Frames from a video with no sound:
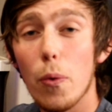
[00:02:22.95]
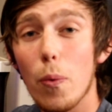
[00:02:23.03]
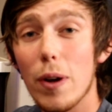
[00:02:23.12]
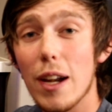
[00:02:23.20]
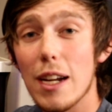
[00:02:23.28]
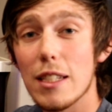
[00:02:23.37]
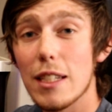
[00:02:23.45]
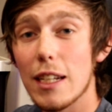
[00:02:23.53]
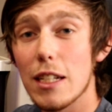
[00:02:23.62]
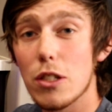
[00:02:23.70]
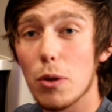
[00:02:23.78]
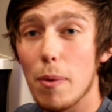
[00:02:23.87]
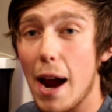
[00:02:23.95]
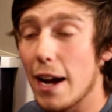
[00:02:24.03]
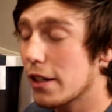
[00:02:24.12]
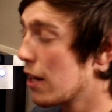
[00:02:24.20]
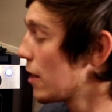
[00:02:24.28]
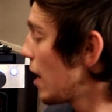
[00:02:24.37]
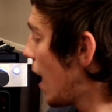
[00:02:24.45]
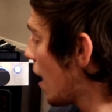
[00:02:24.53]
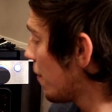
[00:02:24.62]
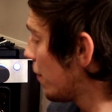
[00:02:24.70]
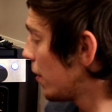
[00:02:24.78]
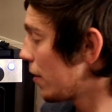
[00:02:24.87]
One nice thing is the rack does
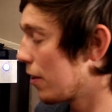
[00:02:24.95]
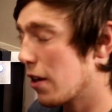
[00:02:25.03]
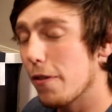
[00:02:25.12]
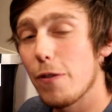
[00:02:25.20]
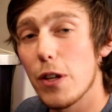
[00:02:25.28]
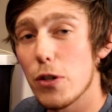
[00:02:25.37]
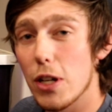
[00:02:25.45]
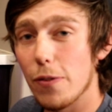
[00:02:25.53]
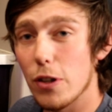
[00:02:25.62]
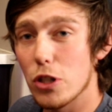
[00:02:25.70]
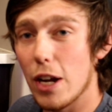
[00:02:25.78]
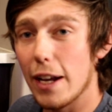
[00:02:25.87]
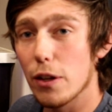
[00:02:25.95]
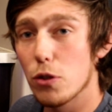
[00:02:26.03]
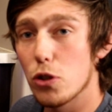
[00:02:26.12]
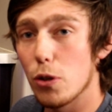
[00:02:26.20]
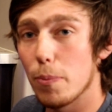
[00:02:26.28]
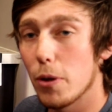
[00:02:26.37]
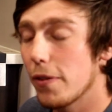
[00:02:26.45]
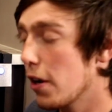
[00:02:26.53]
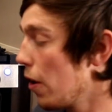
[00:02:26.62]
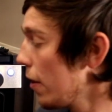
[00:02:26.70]
have a few different channels you can move it